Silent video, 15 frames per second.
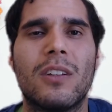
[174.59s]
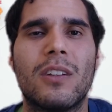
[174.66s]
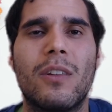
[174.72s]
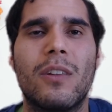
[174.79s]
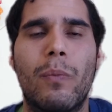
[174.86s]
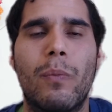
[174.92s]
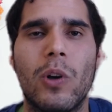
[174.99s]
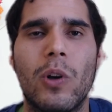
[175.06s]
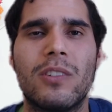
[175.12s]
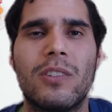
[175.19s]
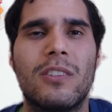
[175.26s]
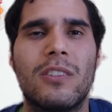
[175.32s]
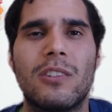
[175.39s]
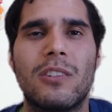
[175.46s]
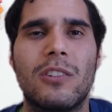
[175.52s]
The
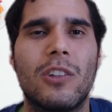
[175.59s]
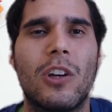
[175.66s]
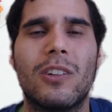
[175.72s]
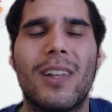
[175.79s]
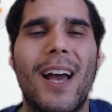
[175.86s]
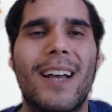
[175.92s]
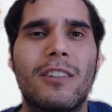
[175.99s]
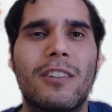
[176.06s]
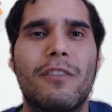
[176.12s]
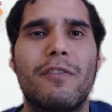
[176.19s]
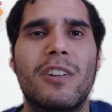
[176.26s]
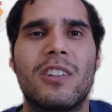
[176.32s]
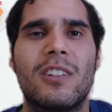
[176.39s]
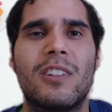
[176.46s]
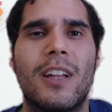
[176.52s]
process is not as
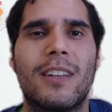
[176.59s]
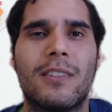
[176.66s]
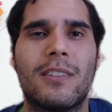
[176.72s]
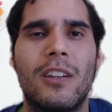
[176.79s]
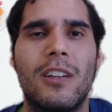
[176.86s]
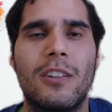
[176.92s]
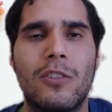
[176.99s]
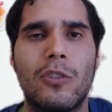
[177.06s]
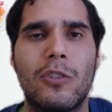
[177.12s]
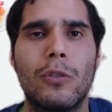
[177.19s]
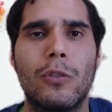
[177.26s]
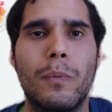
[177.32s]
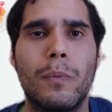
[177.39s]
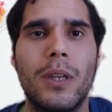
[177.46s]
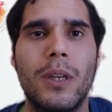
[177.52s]
efficient as it
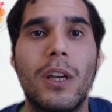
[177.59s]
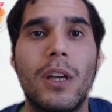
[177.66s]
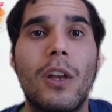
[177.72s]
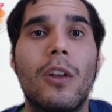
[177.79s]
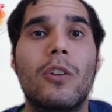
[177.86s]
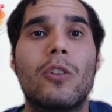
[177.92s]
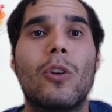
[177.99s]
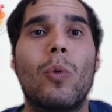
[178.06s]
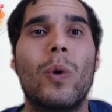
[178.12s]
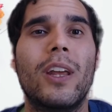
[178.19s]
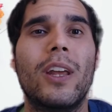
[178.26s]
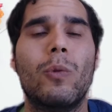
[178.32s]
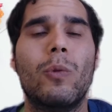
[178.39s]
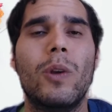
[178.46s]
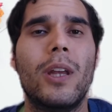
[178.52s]
should be. So
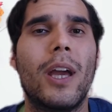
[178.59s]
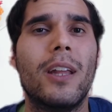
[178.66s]
we end